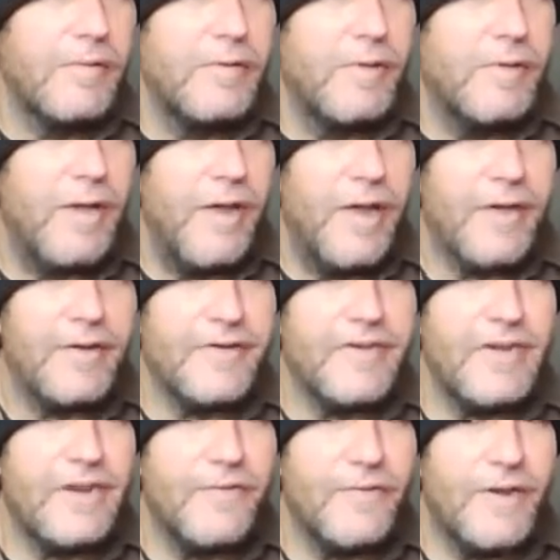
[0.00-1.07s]

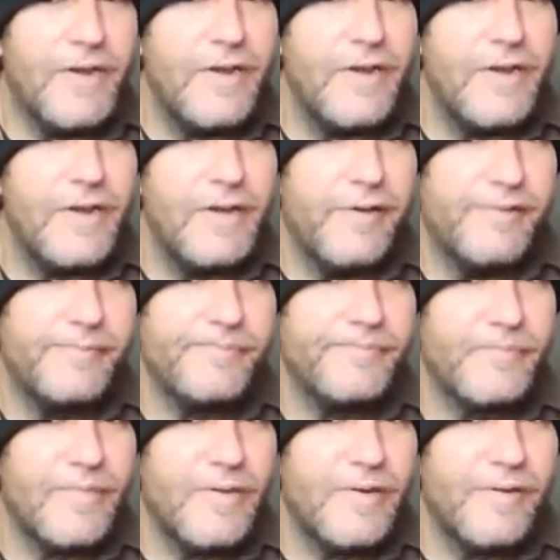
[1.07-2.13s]

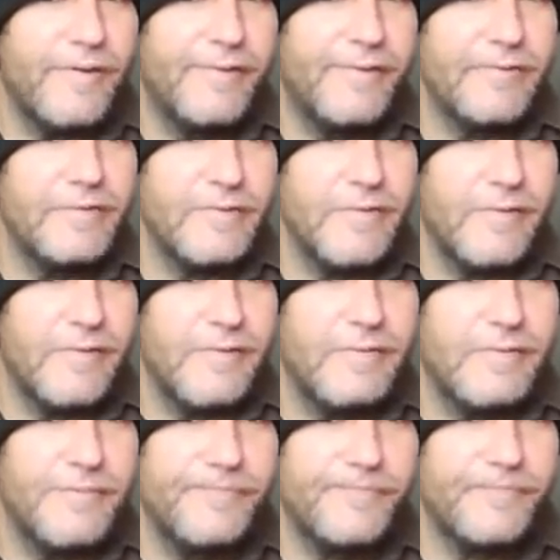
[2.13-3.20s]

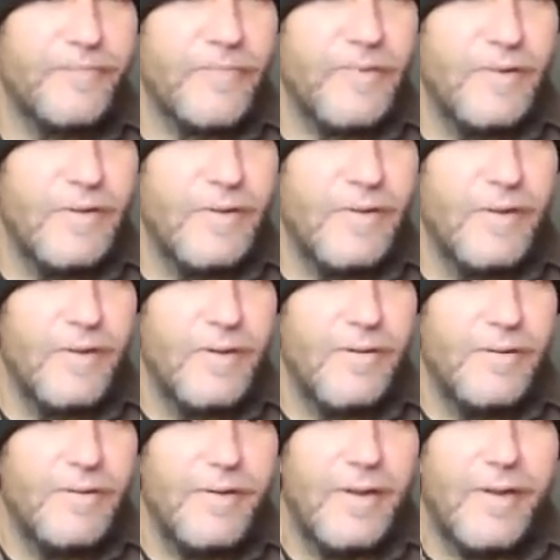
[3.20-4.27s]

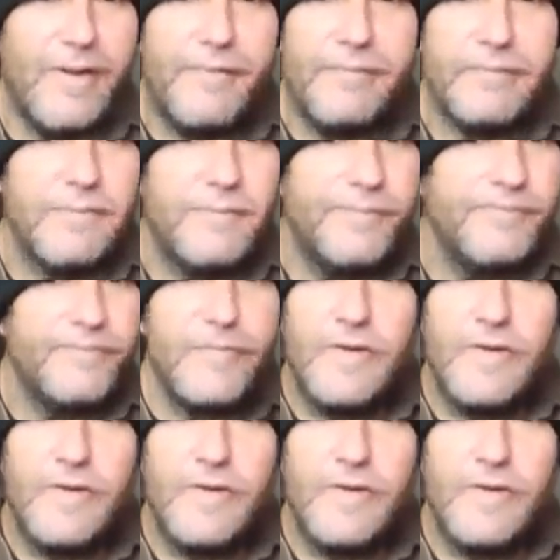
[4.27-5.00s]
(not speaking)